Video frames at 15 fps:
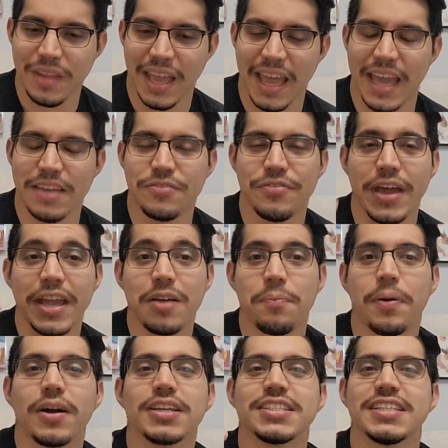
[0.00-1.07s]
and
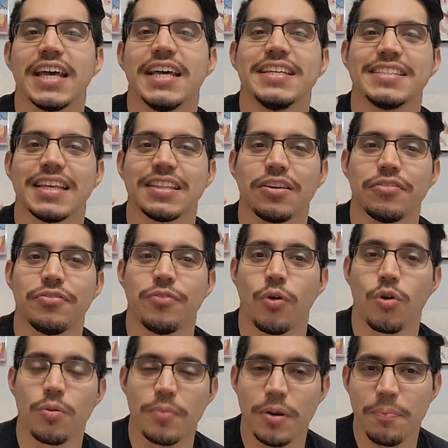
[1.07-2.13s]
Vegapunk says that the
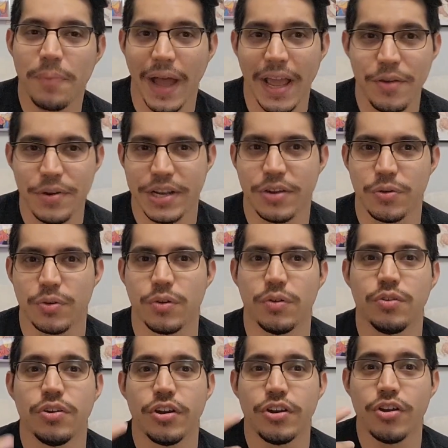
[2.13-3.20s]
former pirate
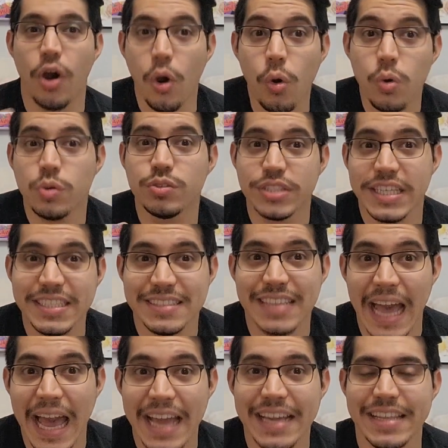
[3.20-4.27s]
crew knows
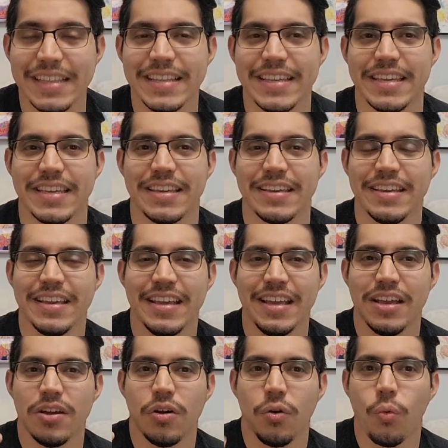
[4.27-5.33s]
exactly
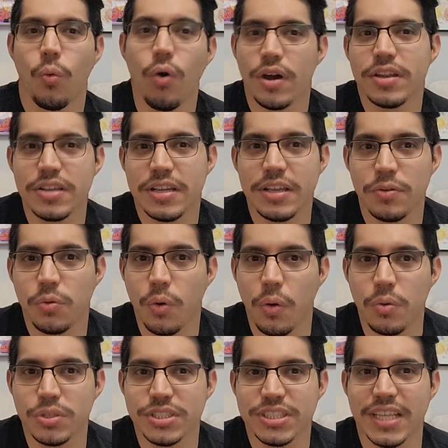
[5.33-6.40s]
what
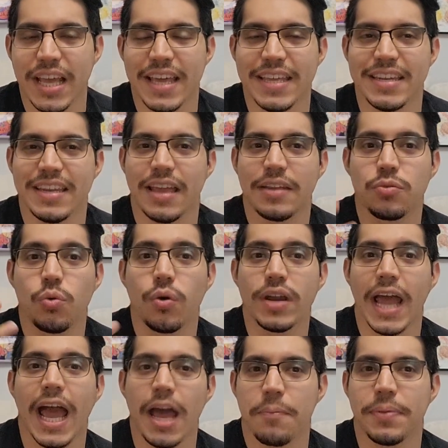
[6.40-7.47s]
was said and
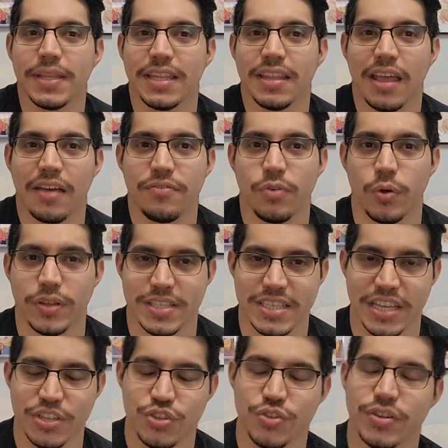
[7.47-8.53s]
what happened in that void
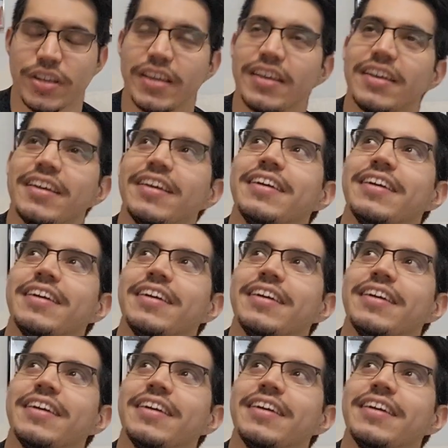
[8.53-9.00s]
century.